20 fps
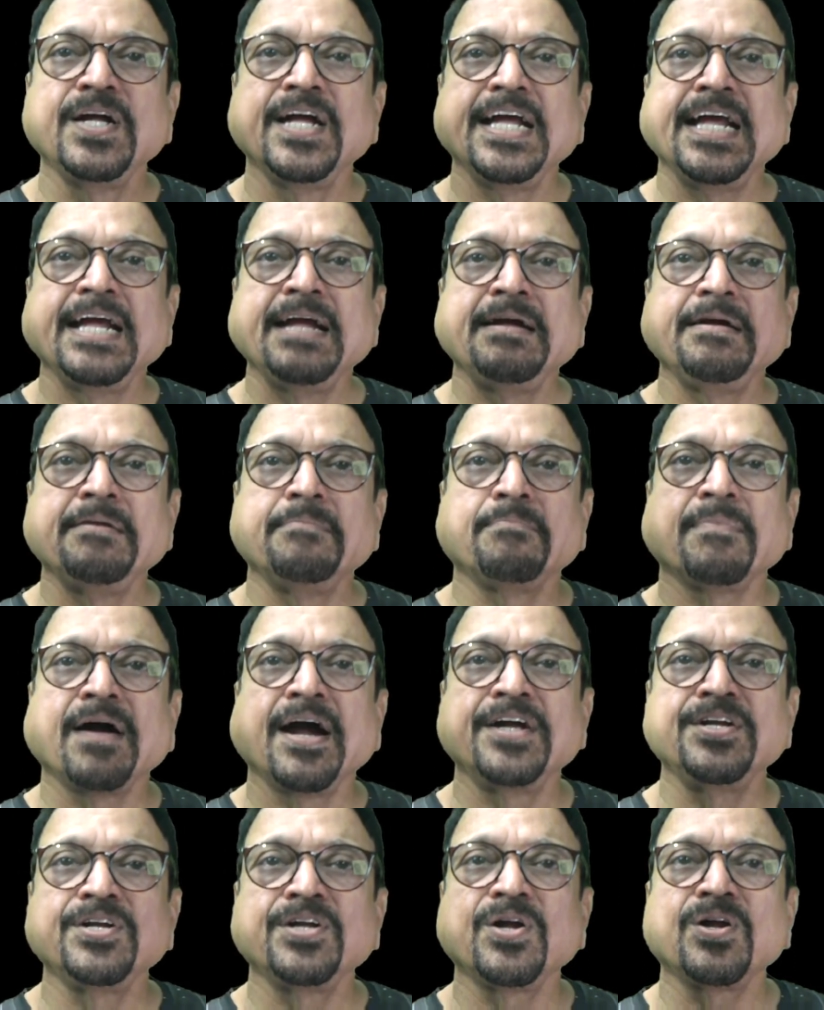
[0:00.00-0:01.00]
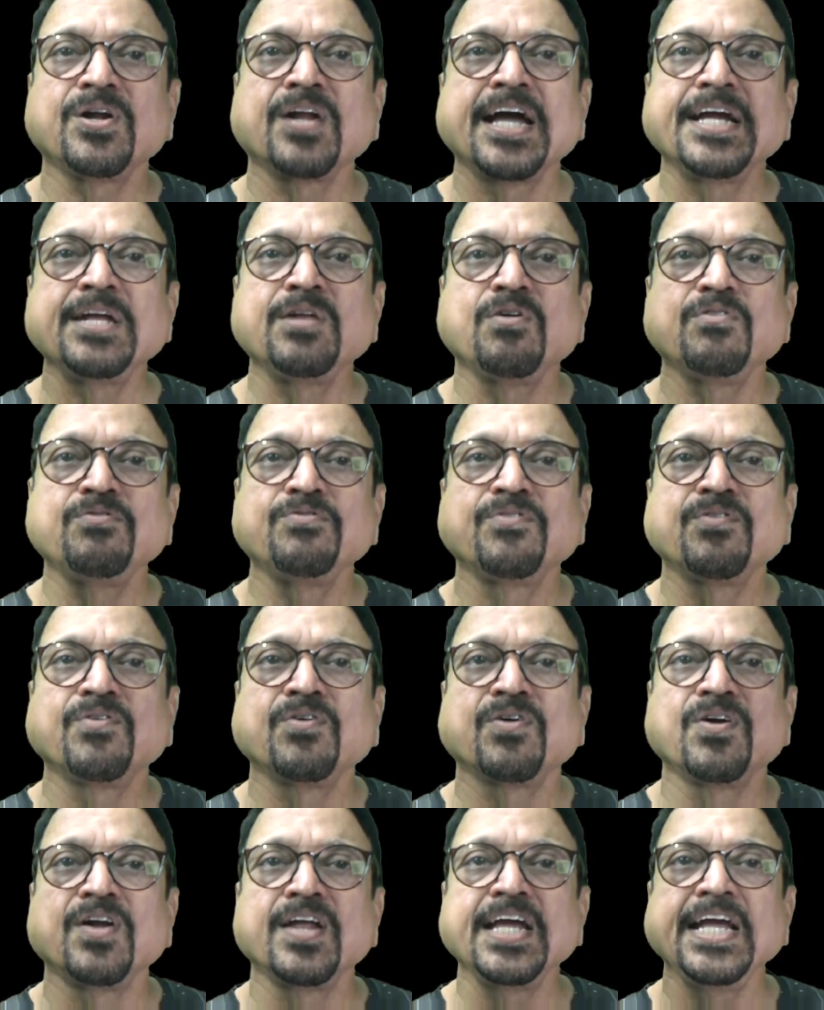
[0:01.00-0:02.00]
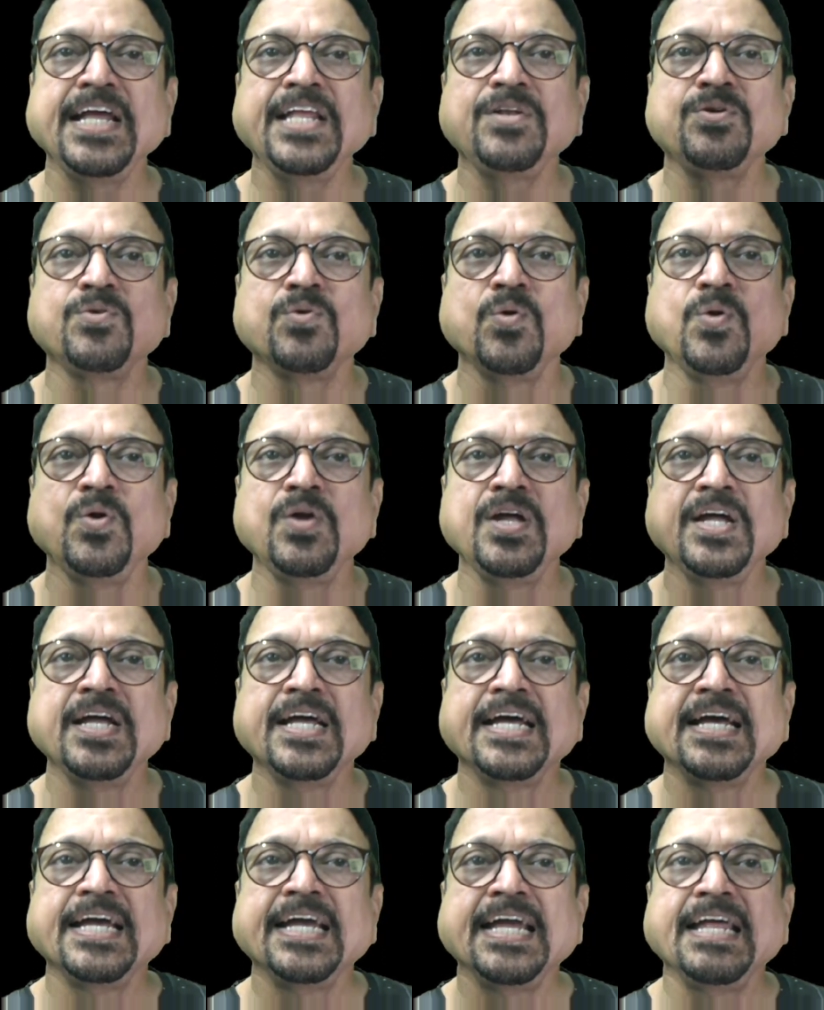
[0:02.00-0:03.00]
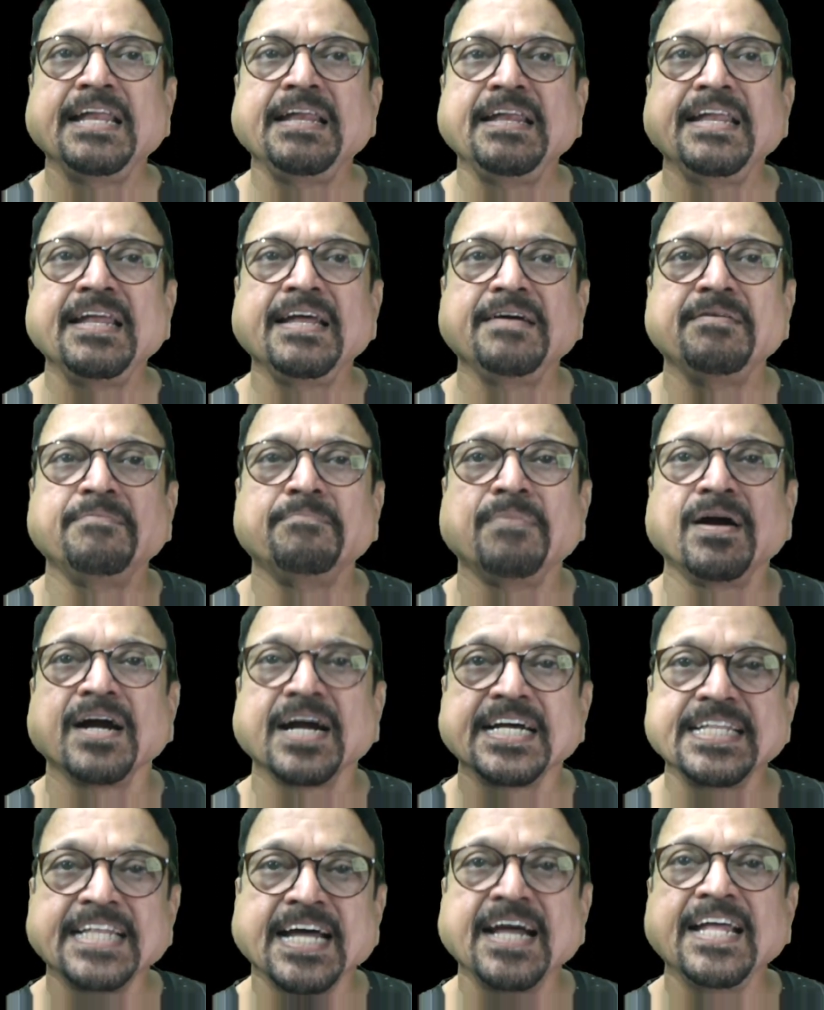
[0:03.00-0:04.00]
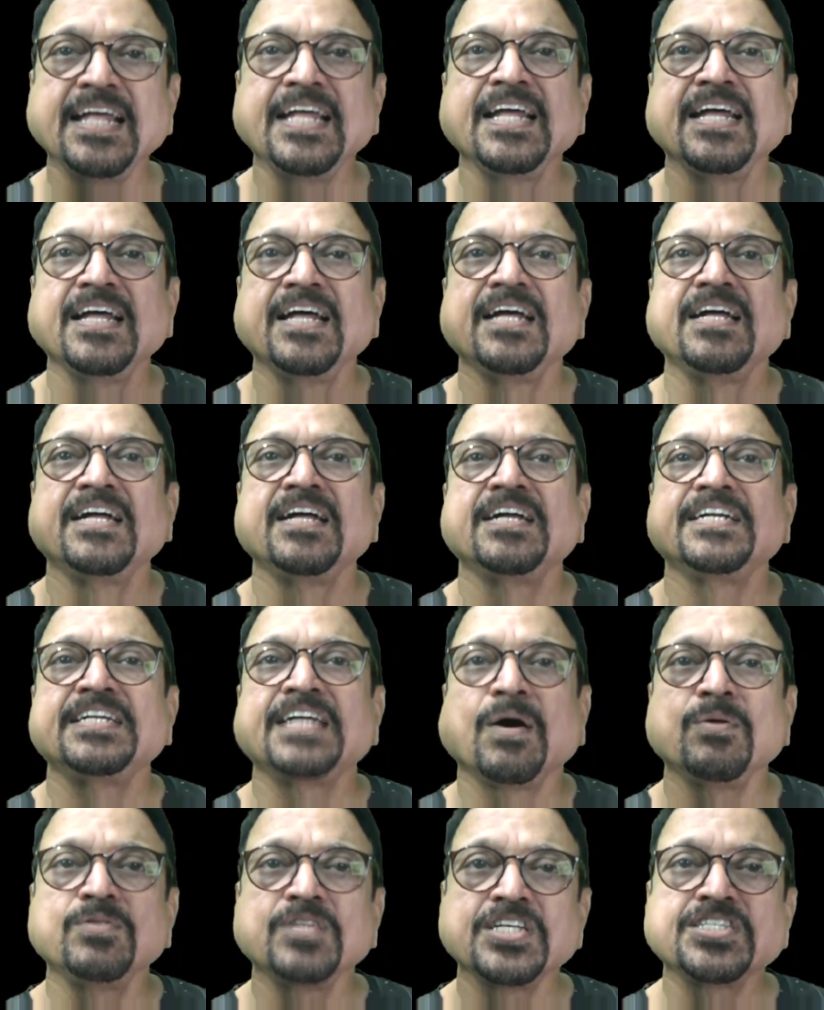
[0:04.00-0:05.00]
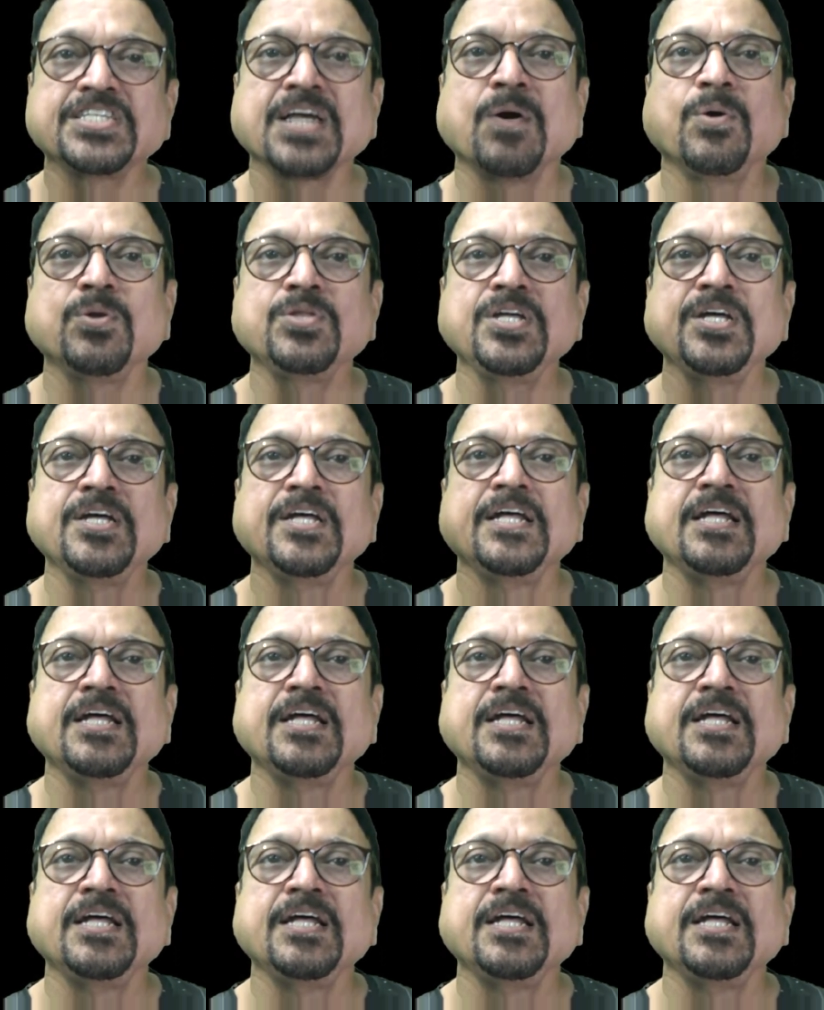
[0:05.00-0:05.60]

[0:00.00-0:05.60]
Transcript: a minor line of Kulin ruled in Magadha down the south.